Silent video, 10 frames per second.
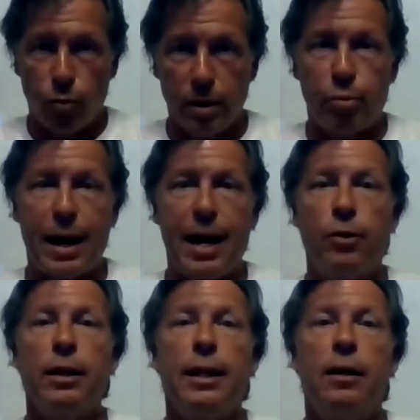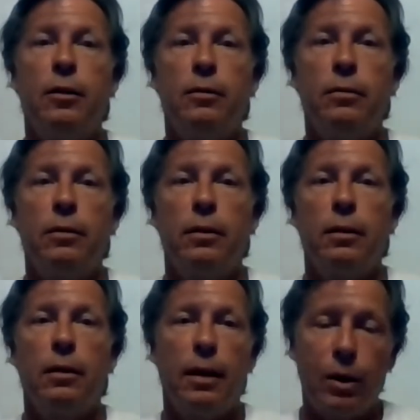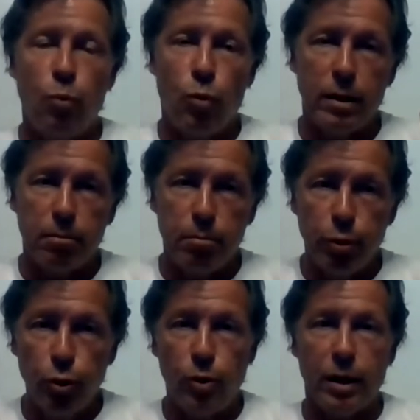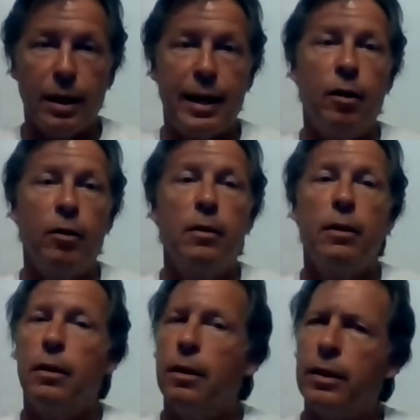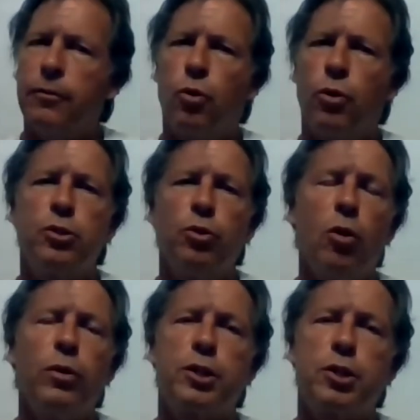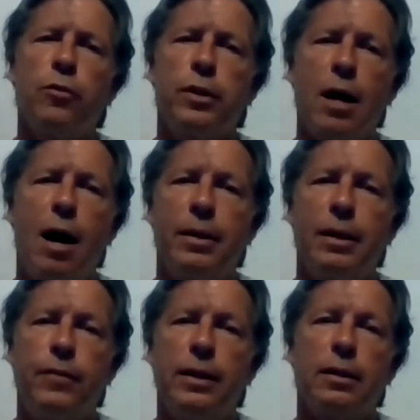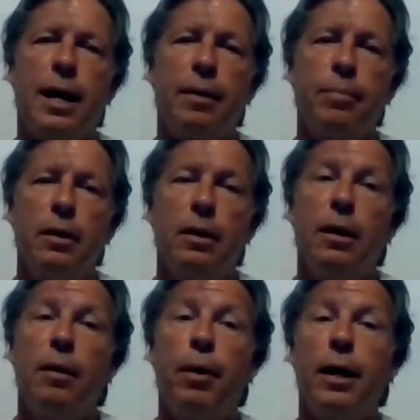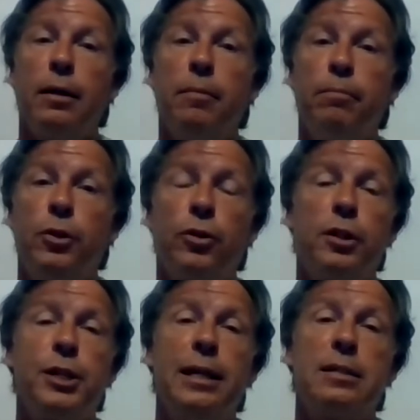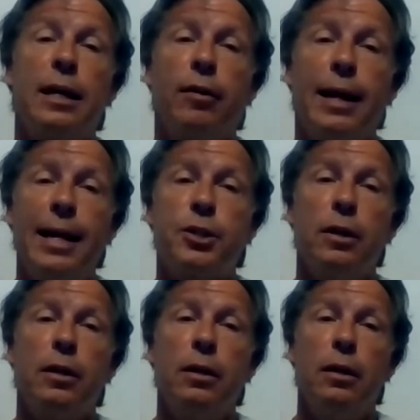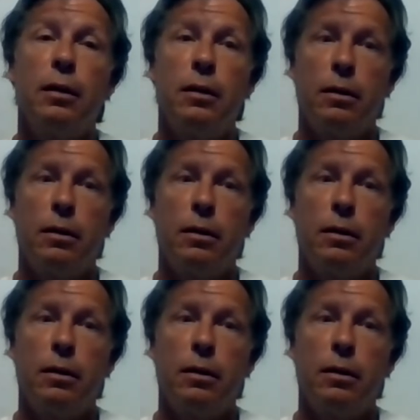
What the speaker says: one brown allele and one blue allele, then of course you'll only show the dominant phenotype. But due to gene segregation,